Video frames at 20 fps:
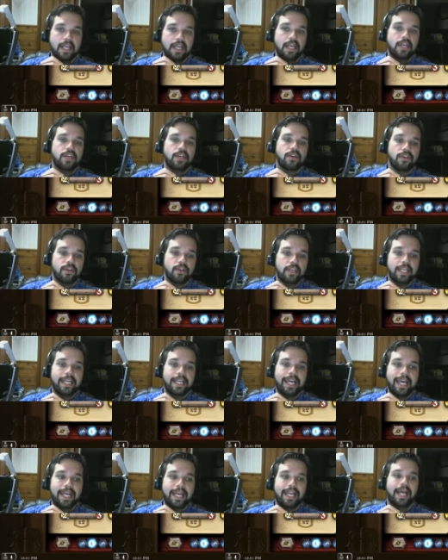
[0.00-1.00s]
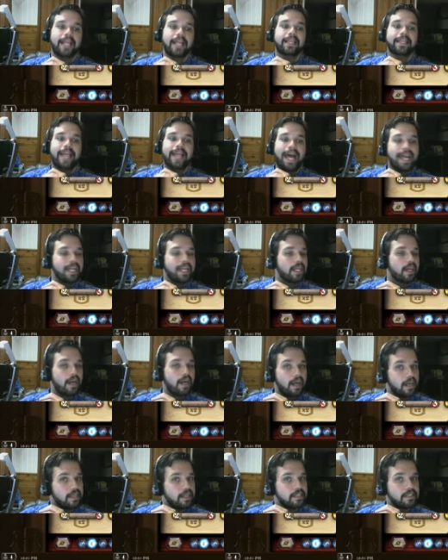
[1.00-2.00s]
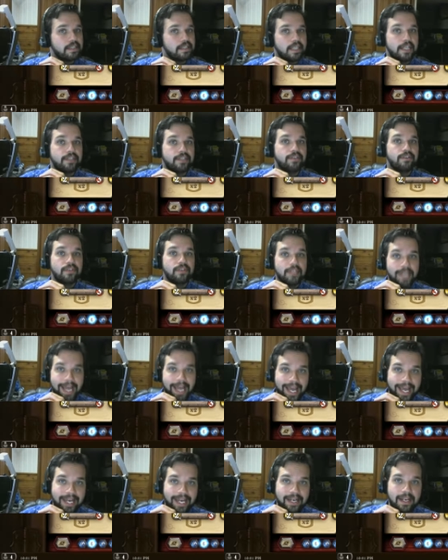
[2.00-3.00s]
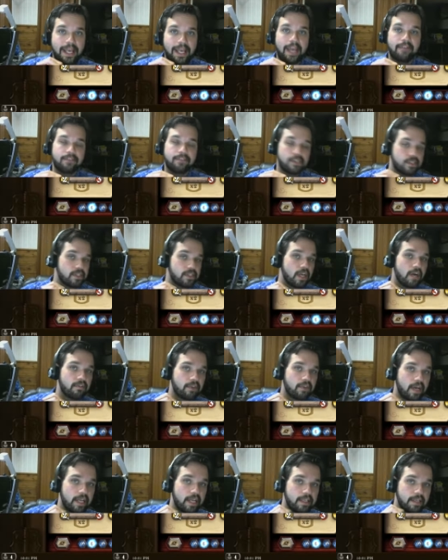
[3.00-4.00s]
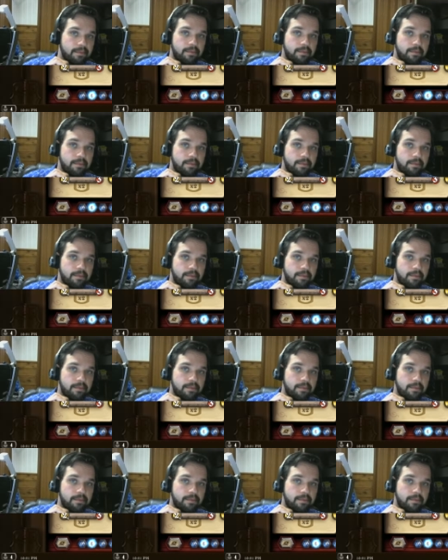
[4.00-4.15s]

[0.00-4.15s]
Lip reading: you're looking at a lot of cards that do not have Discover on them.